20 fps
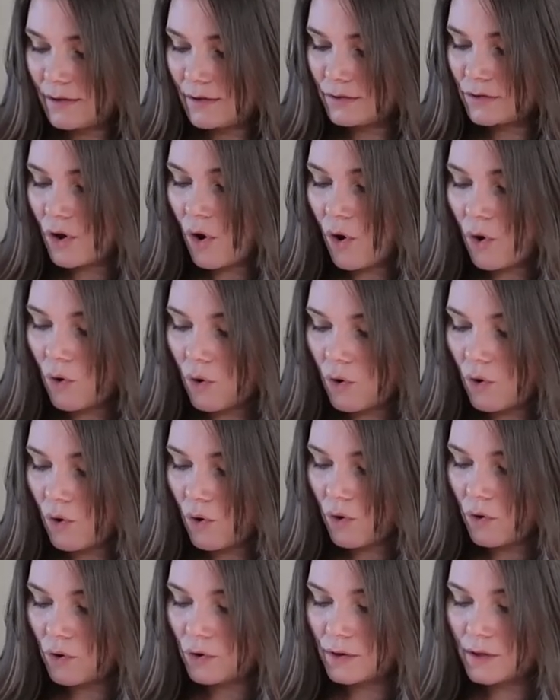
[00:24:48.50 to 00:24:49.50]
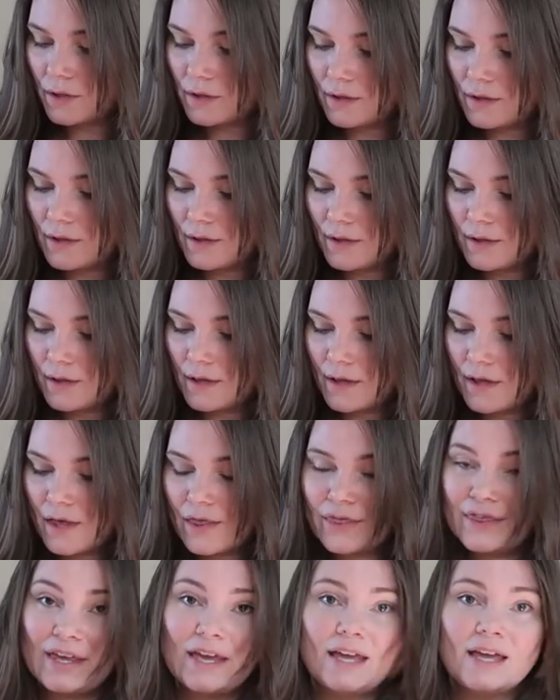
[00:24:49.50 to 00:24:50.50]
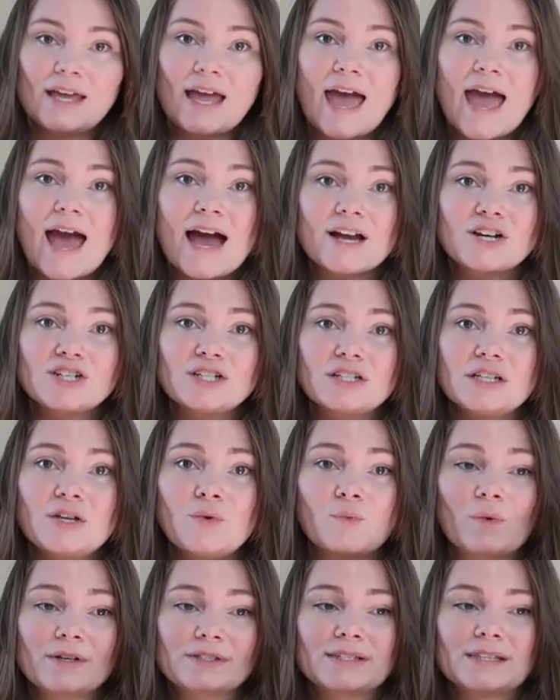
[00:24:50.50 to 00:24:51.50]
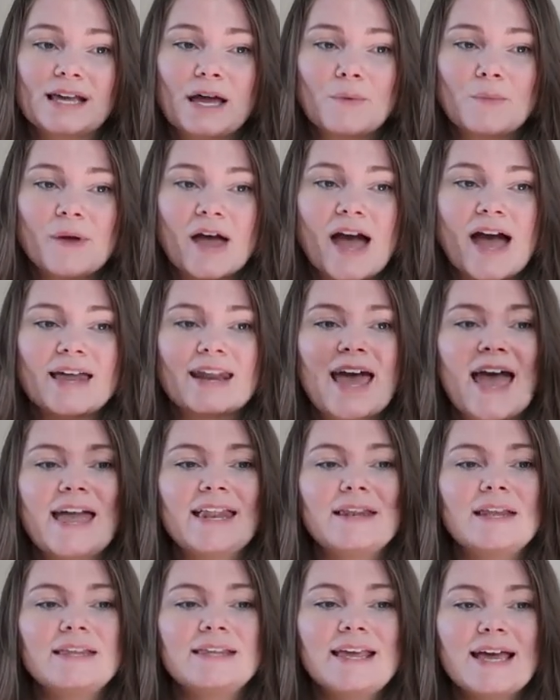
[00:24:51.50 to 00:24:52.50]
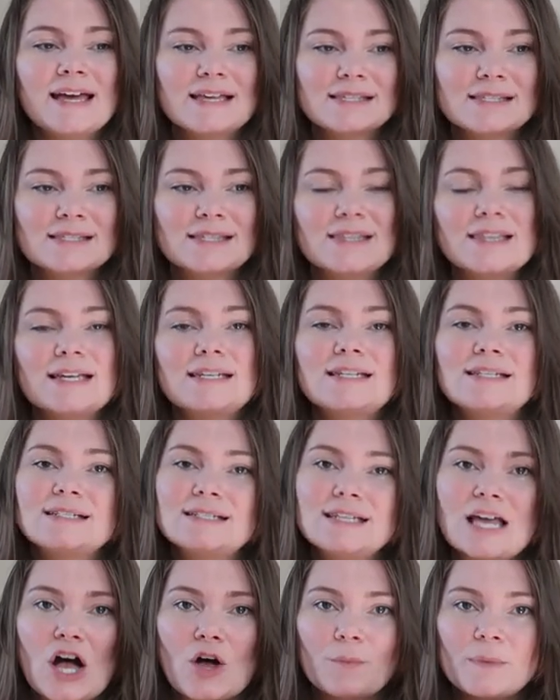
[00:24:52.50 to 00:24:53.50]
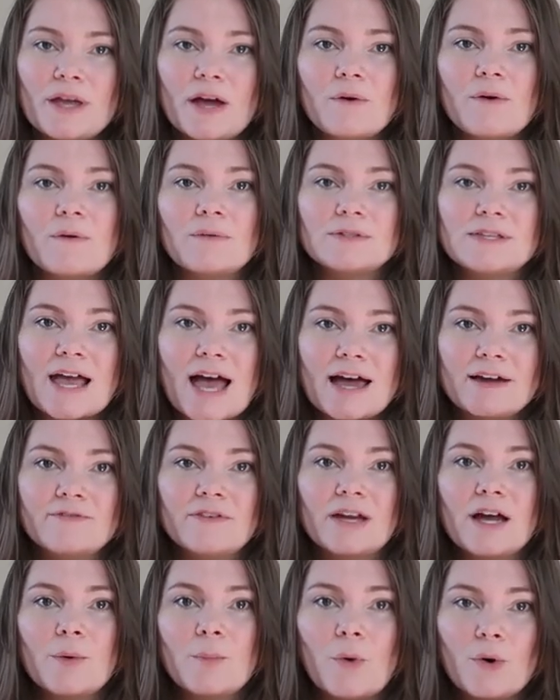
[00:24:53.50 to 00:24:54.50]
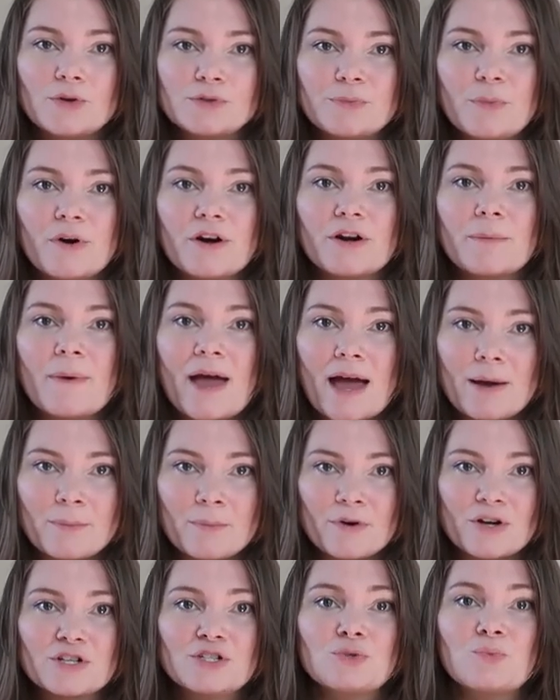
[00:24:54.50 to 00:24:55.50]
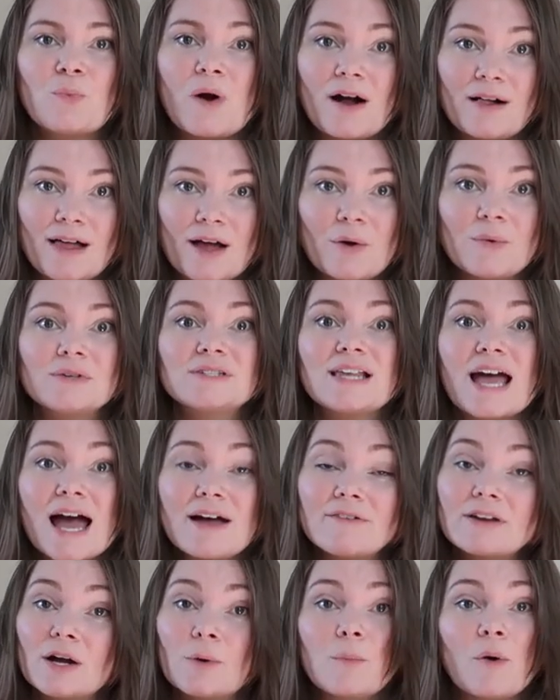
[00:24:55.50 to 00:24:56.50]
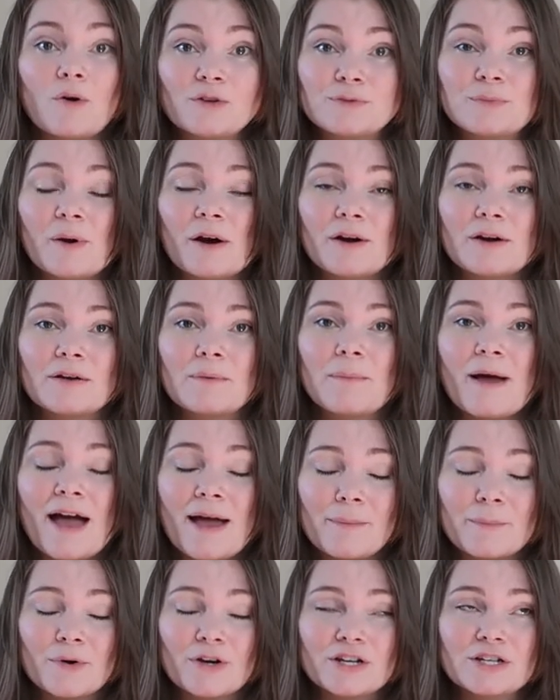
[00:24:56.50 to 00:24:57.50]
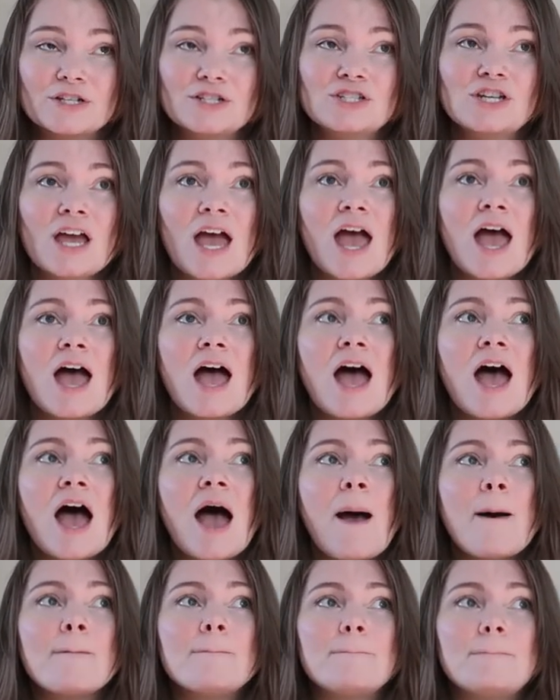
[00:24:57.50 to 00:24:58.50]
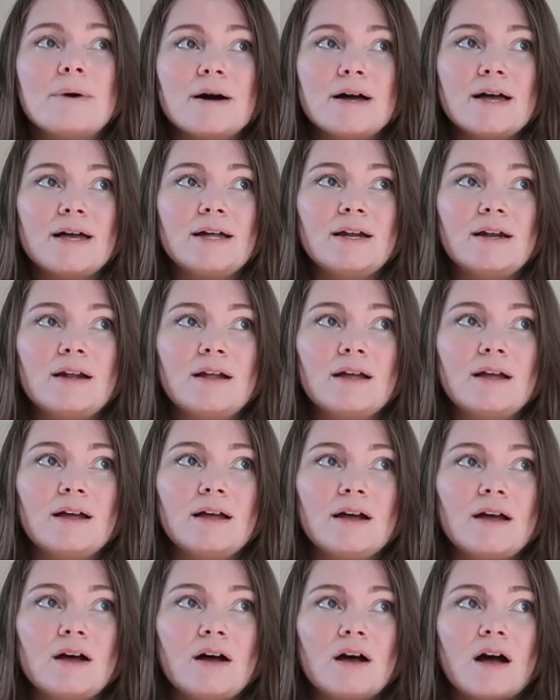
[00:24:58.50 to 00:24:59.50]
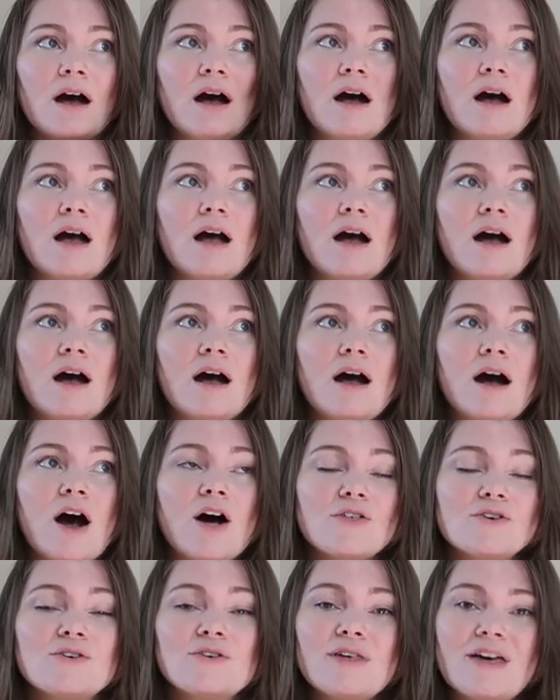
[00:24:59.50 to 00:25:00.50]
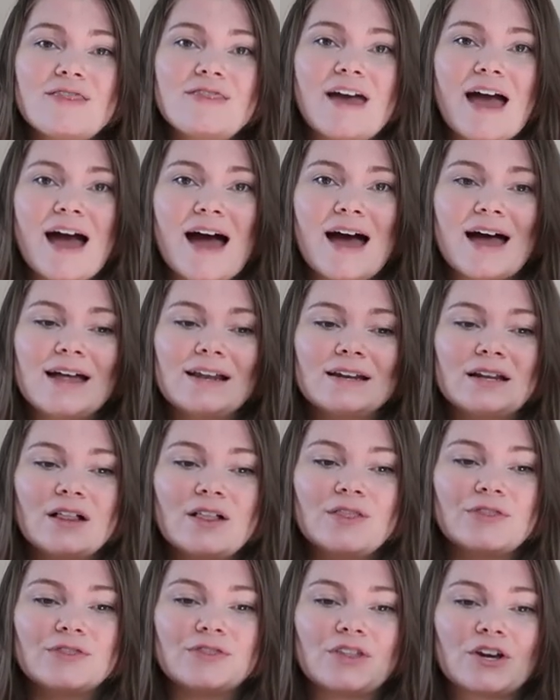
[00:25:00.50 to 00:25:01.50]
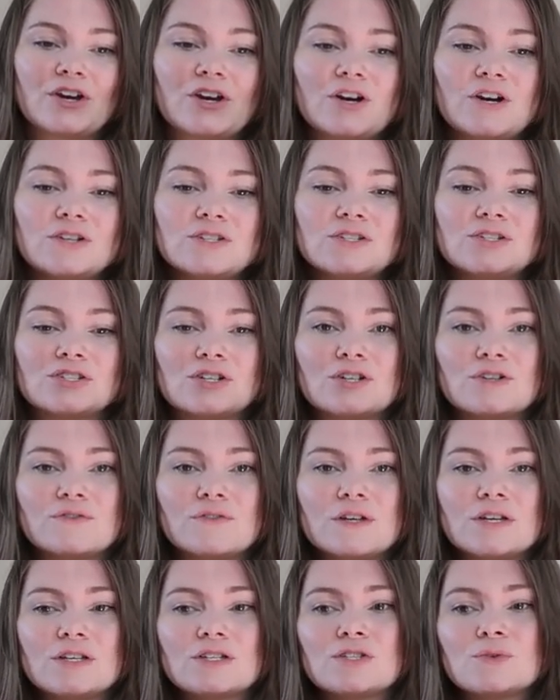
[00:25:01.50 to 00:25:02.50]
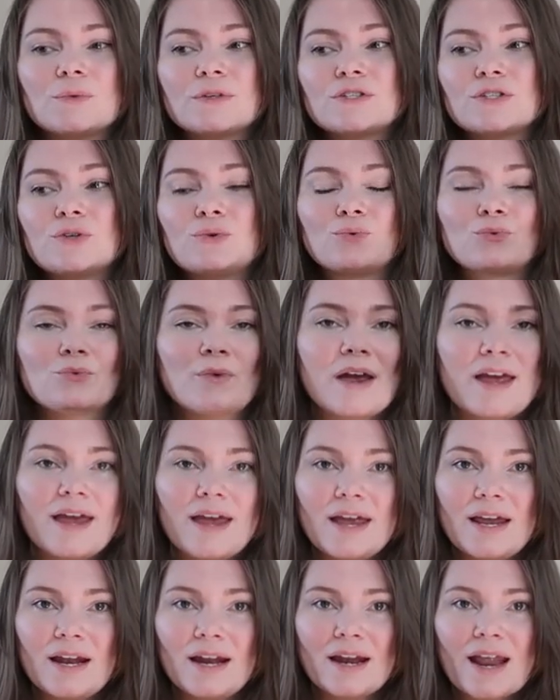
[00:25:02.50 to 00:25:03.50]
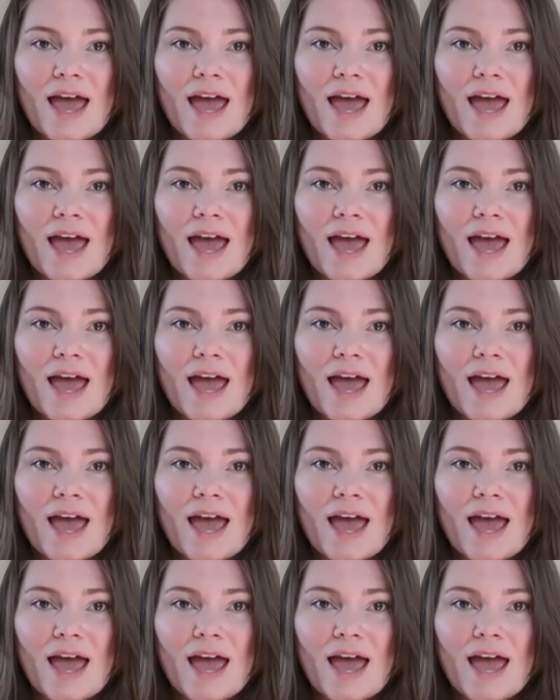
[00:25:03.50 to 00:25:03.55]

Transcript: The whole thing actually wasn't that bad. And yes, they didn't tell me I was having a postpartum hemorrhage while I was having a postpartum hemorrhage. But other than that, their service was great.